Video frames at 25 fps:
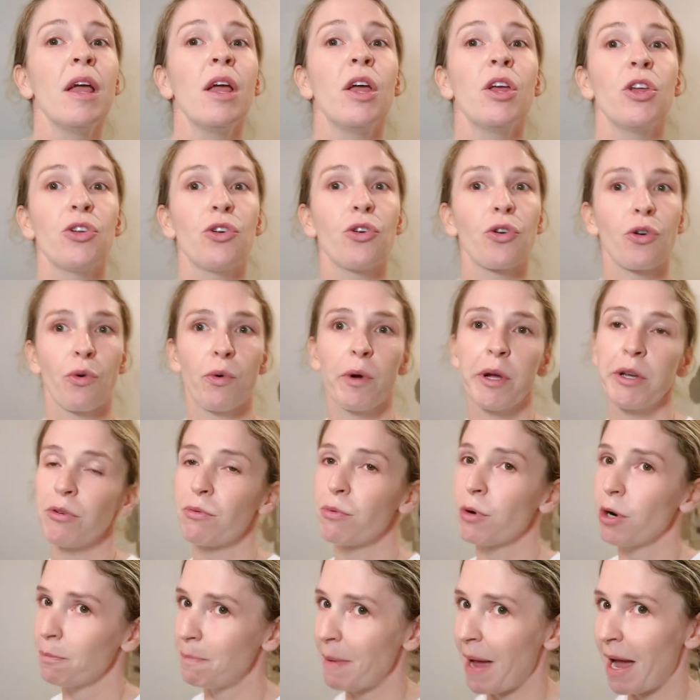you're going to
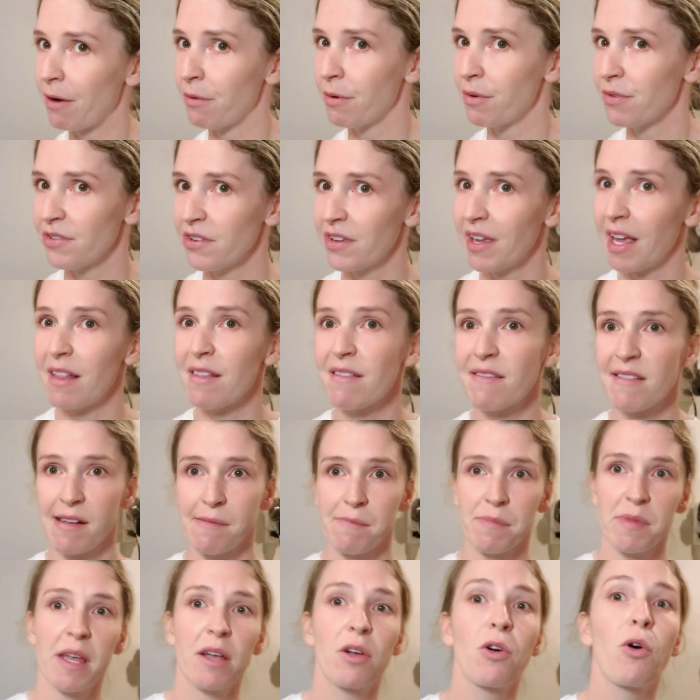work backwards again.
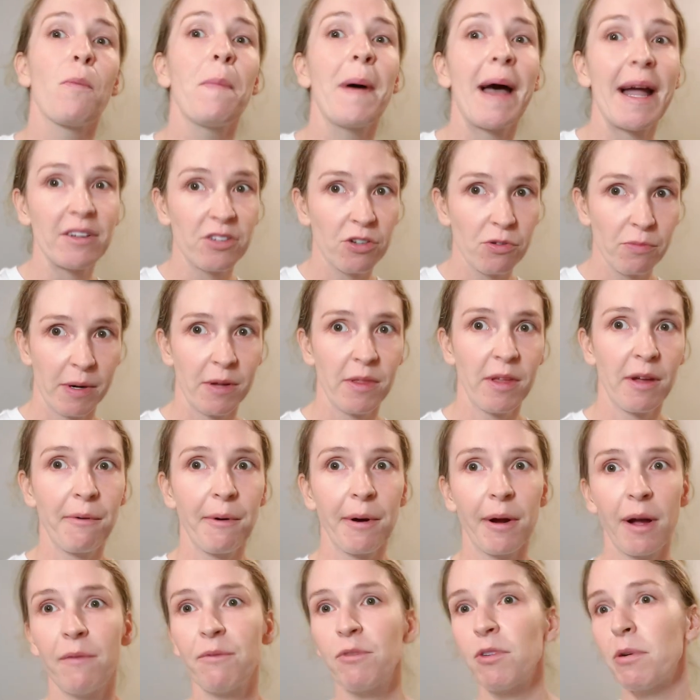Same thing. Go back to where they were
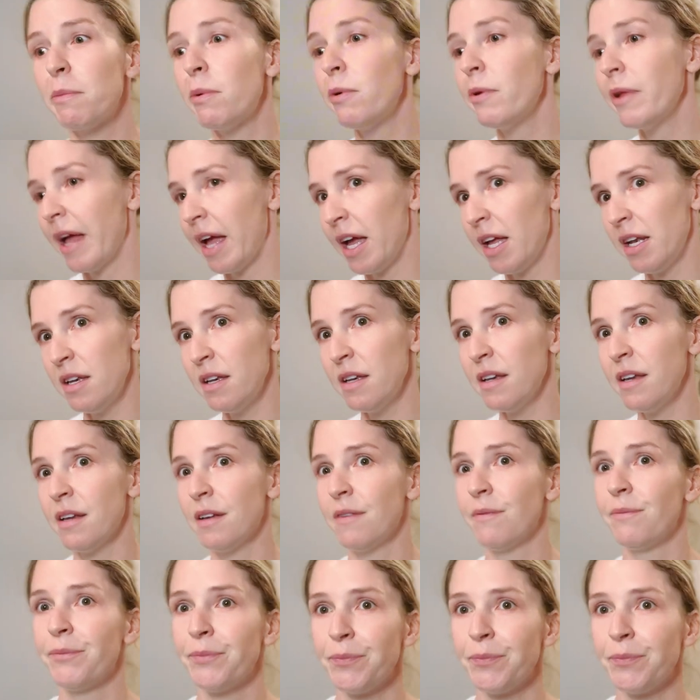comfortable, end,